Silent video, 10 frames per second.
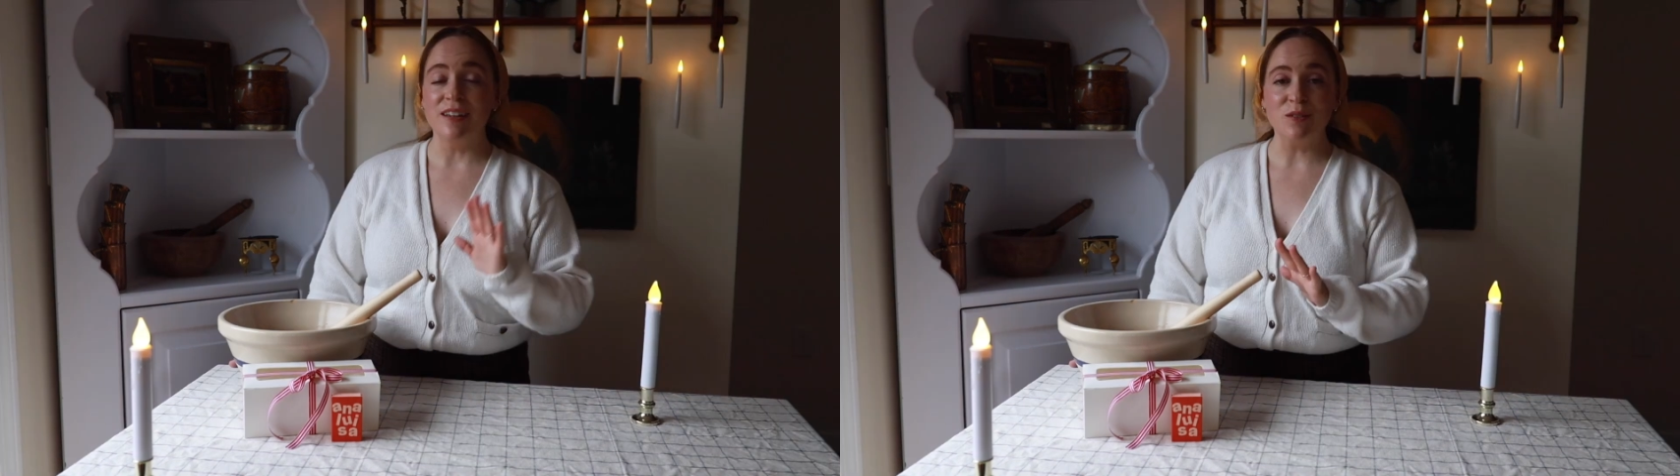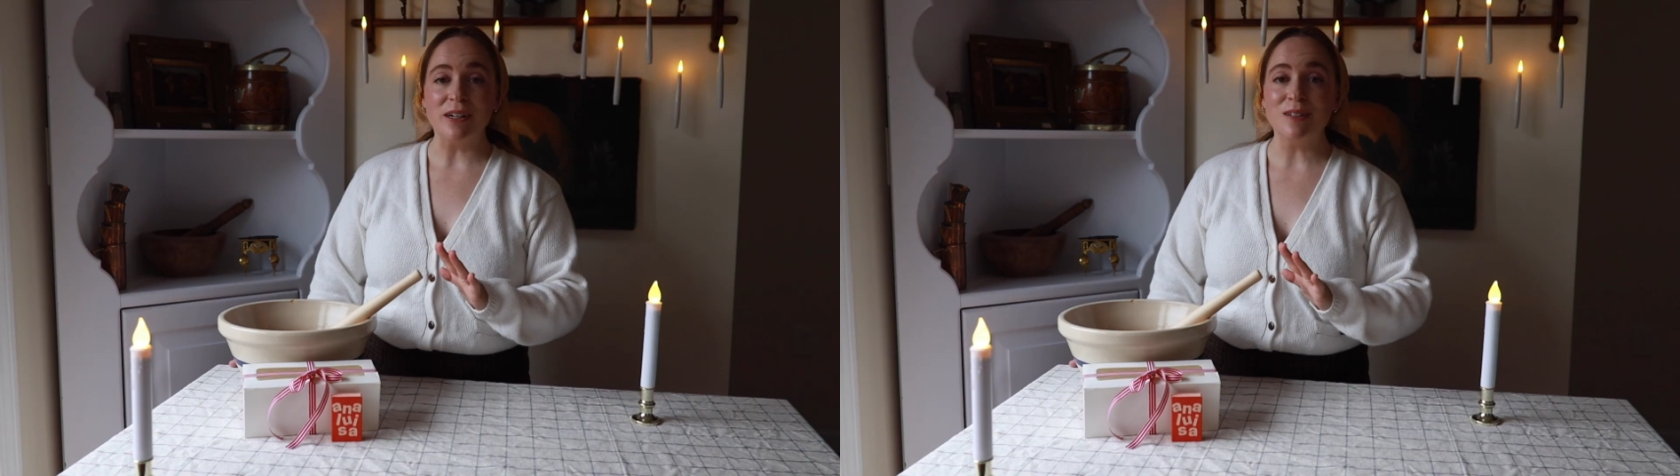
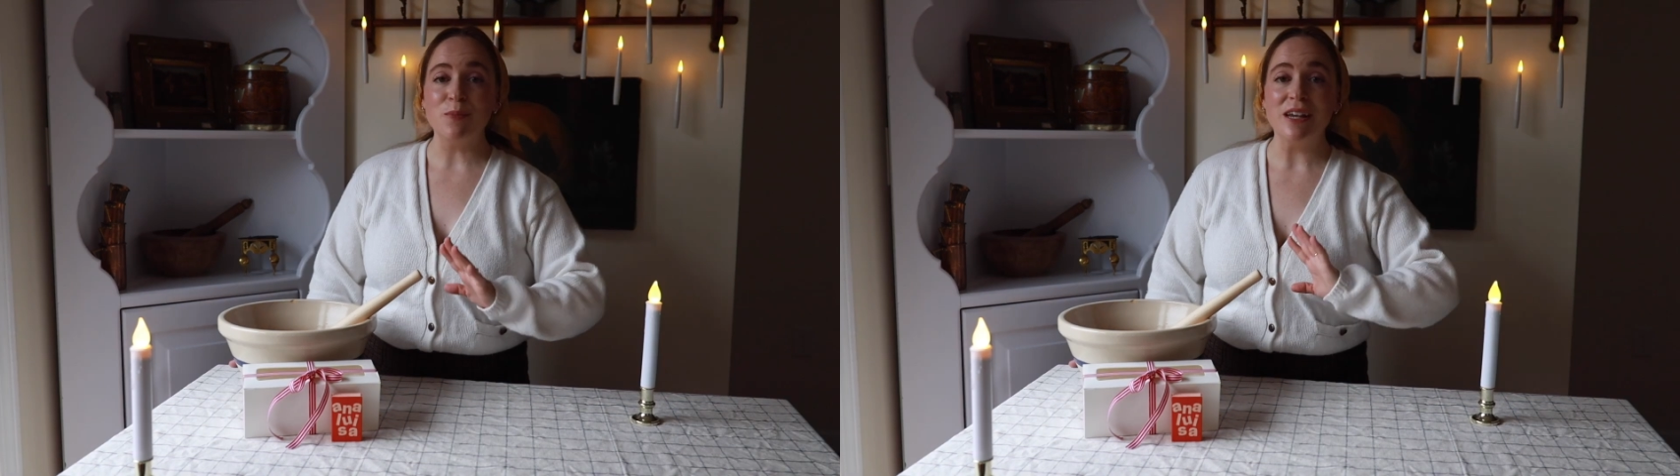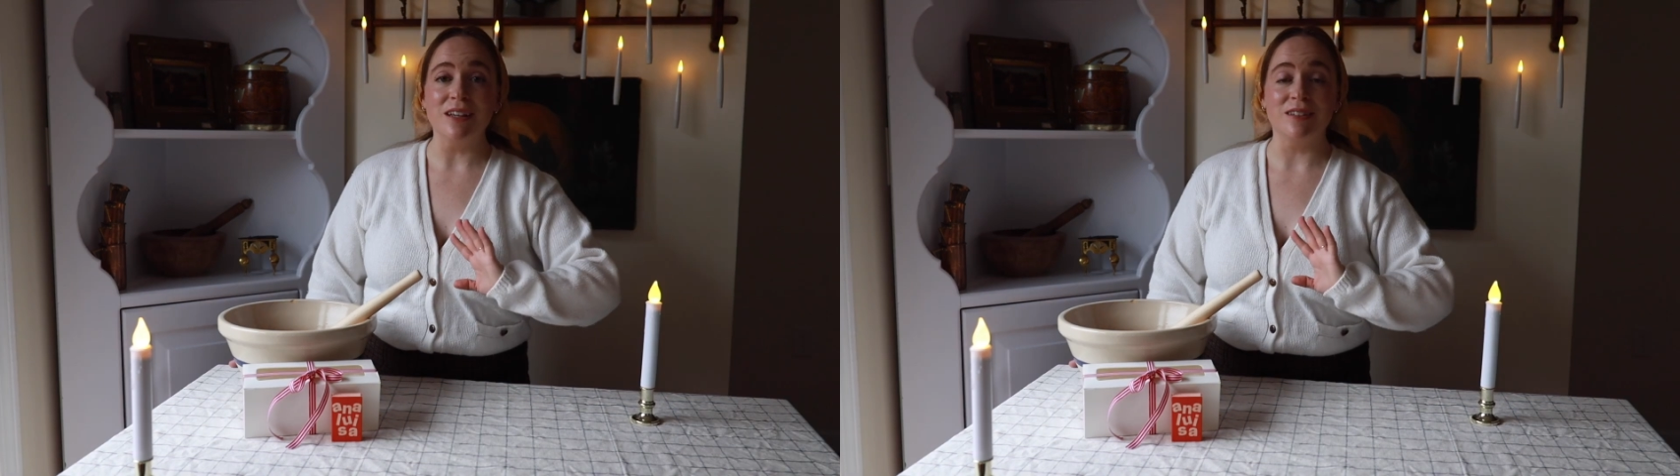This
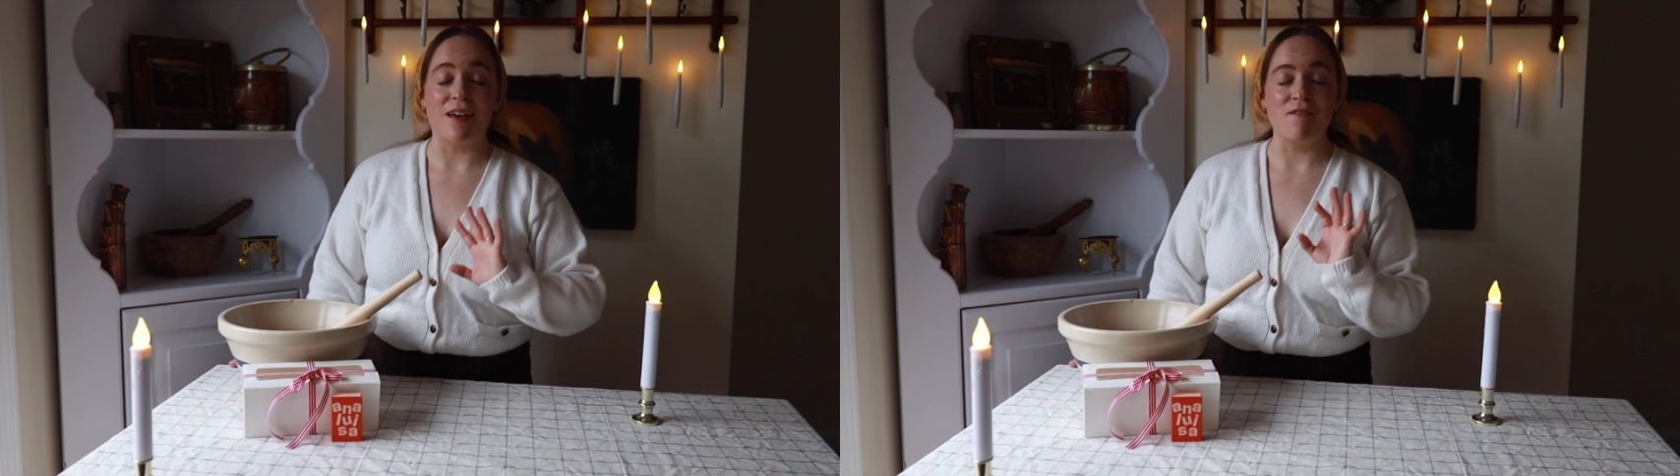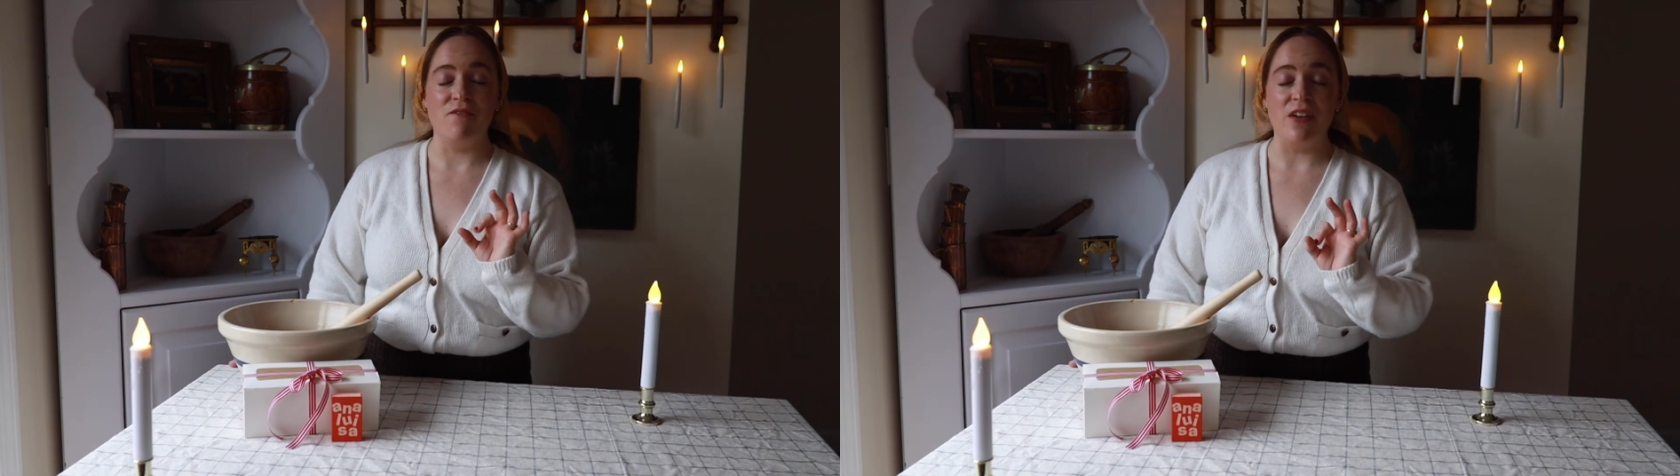recipe is
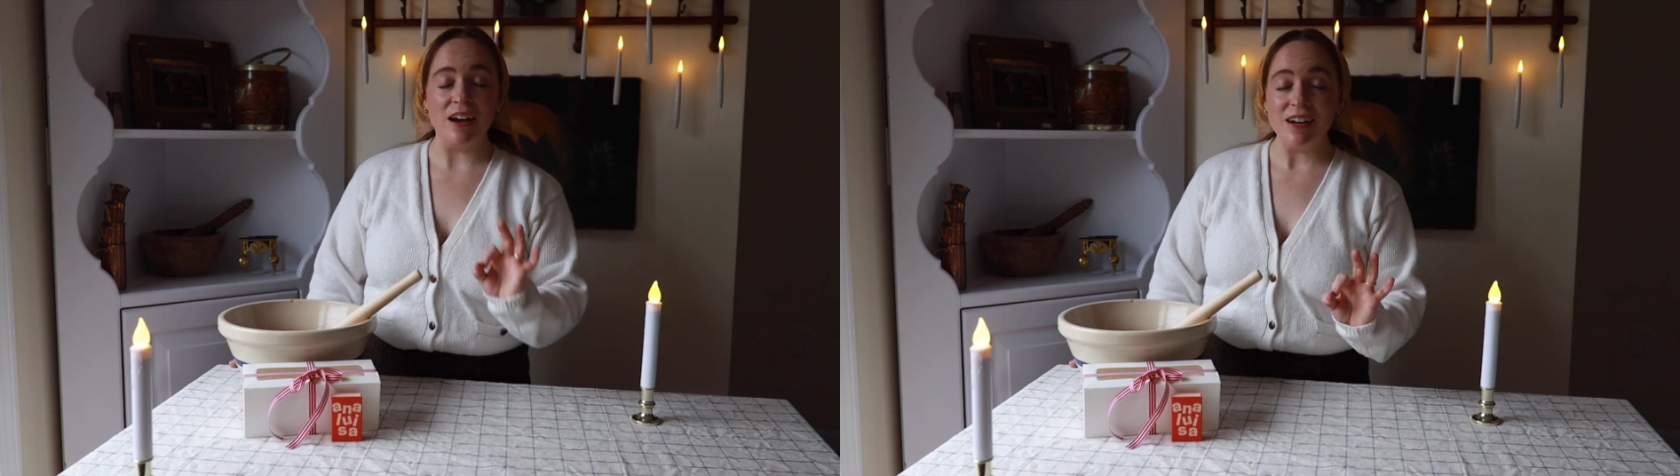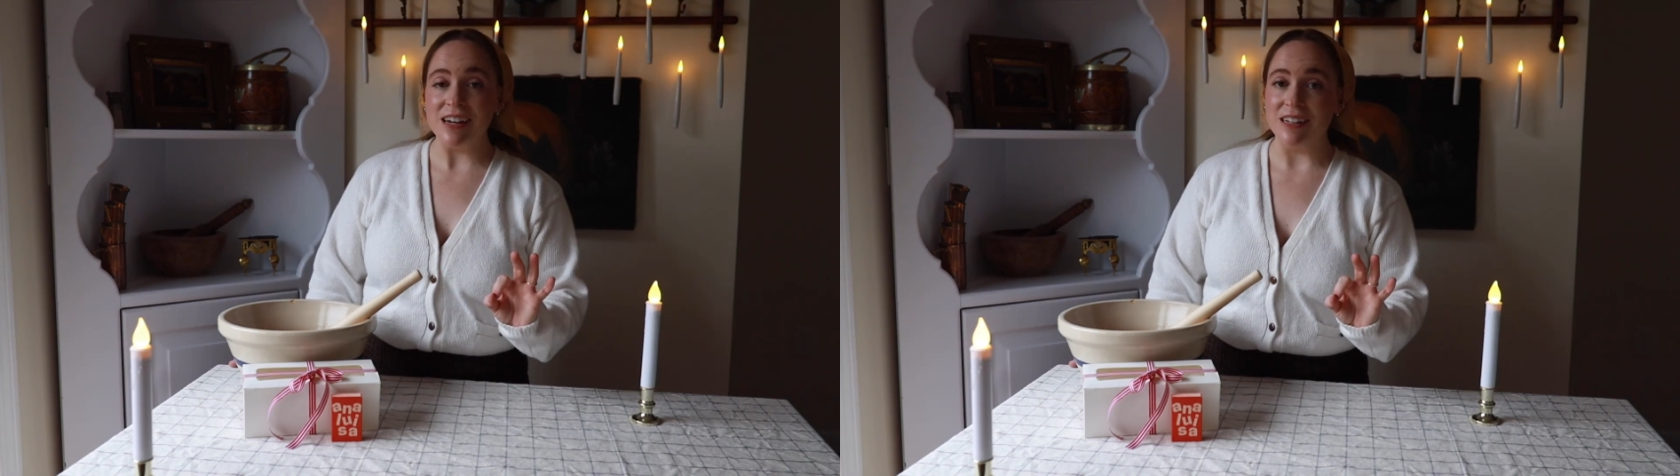
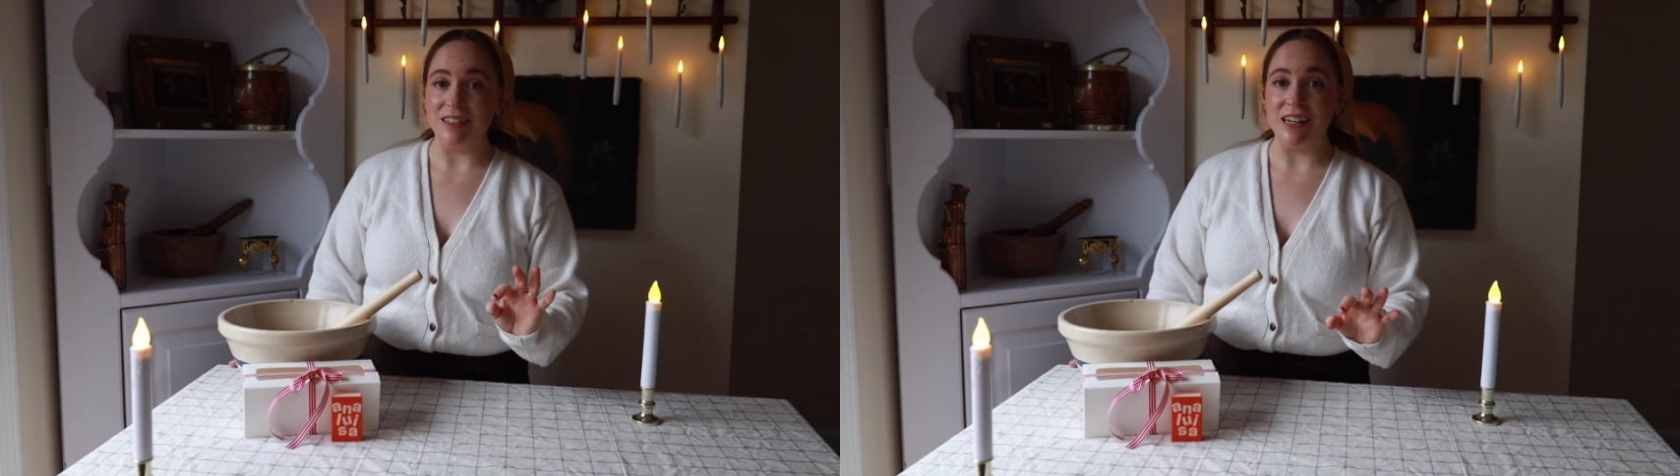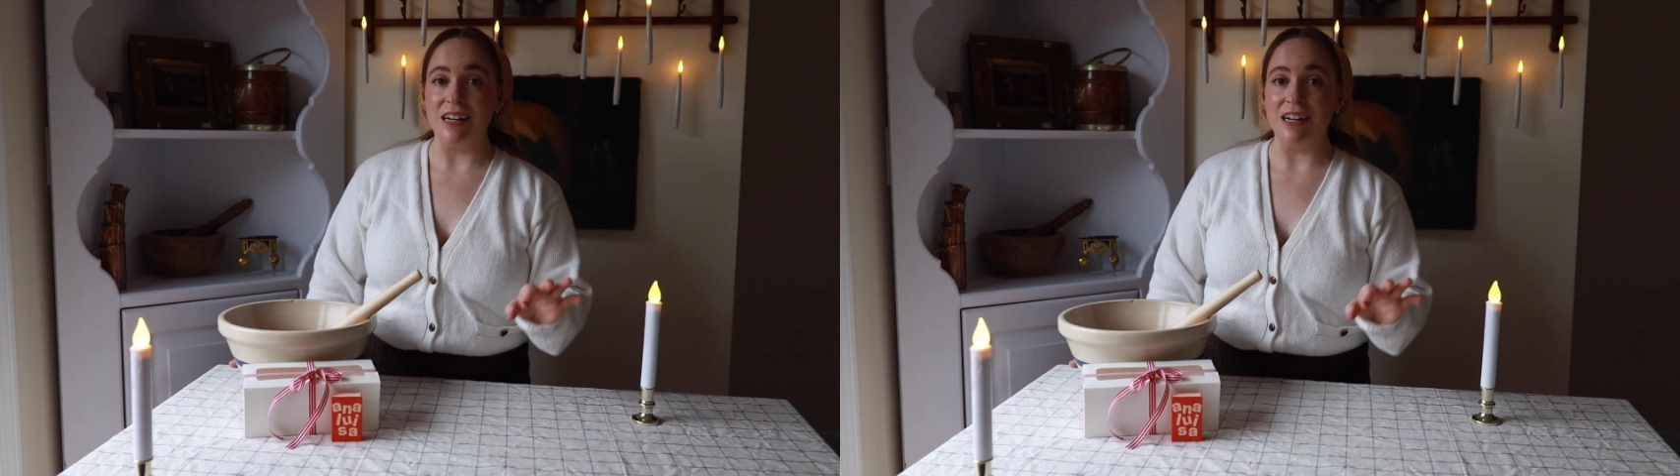very easy.